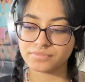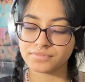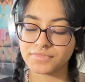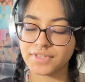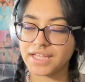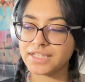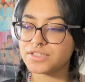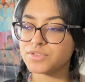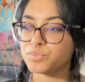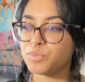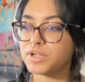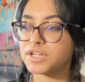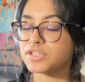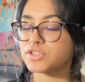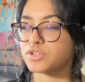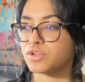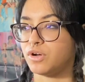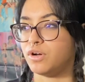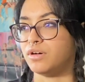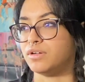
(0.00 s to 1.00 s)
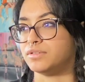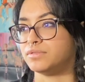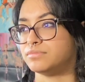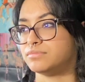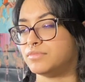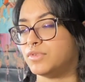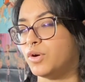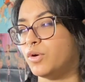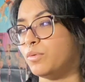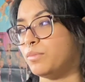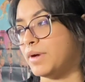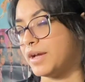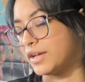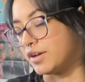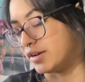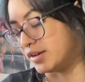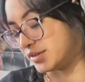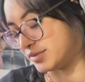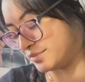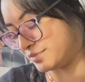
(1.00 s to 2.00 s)
That's what it's called. Oh my
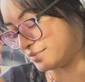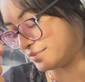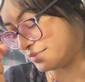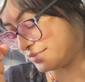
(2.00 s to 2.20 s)
god.